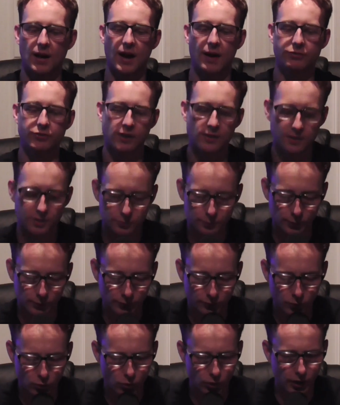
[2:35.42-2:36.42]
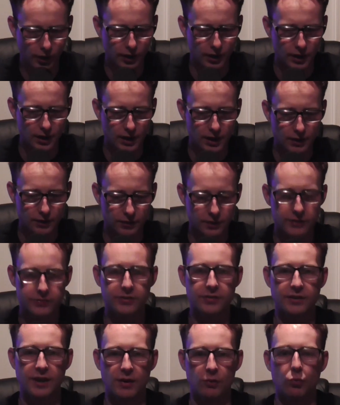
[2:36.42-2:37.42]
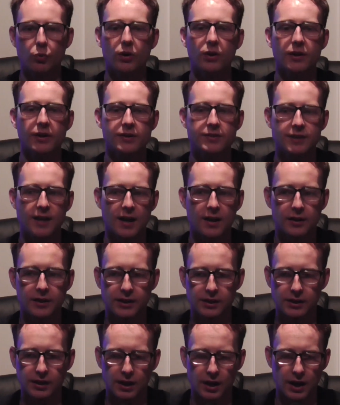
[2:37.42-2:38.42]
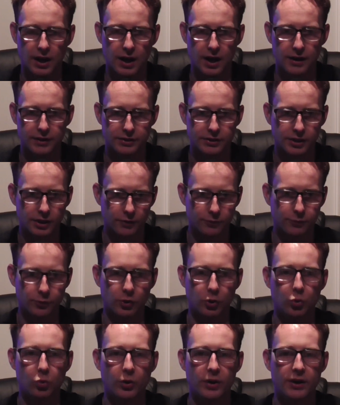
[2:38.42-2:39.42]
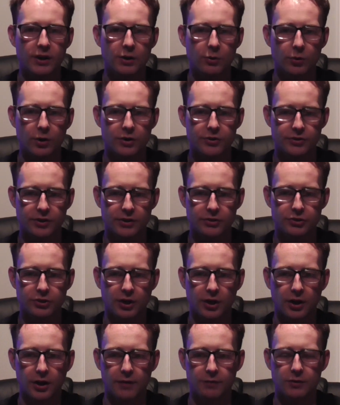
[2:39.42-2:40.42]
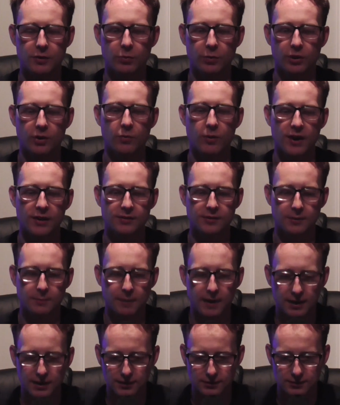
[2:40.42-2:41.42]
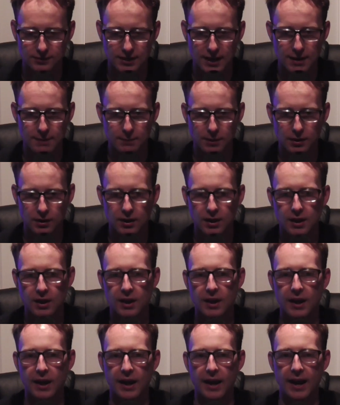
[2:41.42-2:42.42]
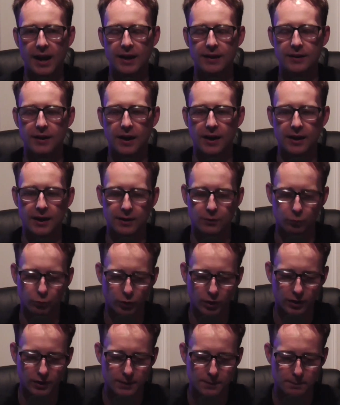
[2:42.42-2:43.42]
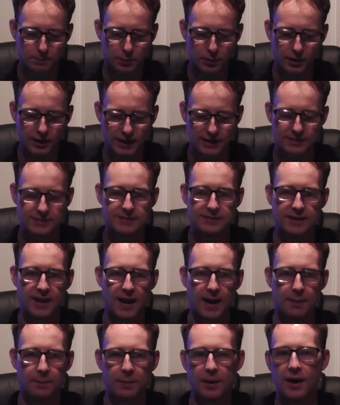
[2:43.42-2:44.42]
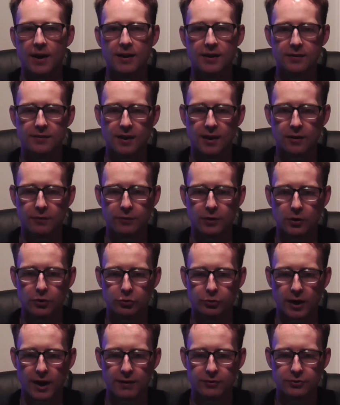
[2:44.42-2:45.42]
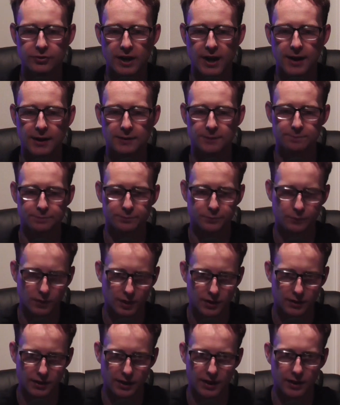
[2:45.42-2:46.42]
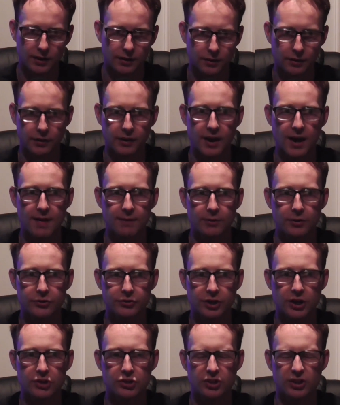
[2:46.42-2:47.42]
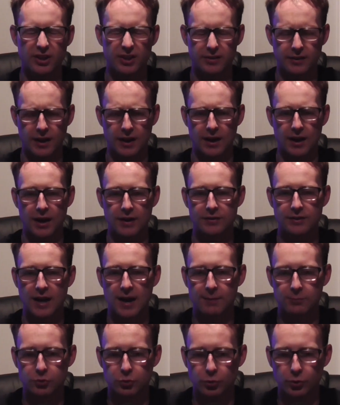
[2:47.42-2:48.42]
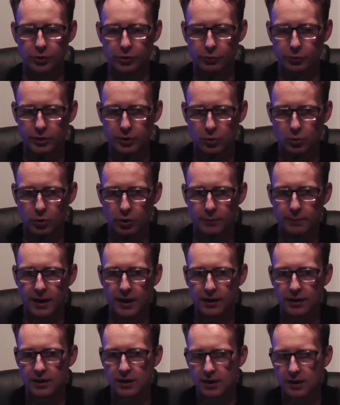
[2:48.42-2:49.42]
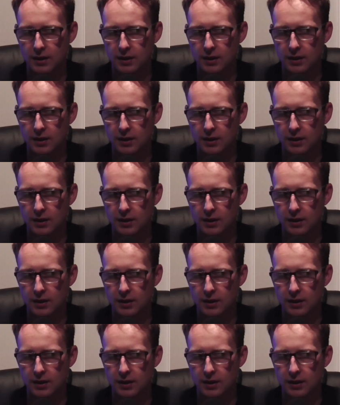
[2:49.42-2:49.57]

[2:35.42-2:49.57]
I've said this before, this is a really telling year for Quinn Ewers this year if he really wants to make a statement and really put a stamp on his NFL draft stock and get into the conversation as a top 2 or 3 quarterback.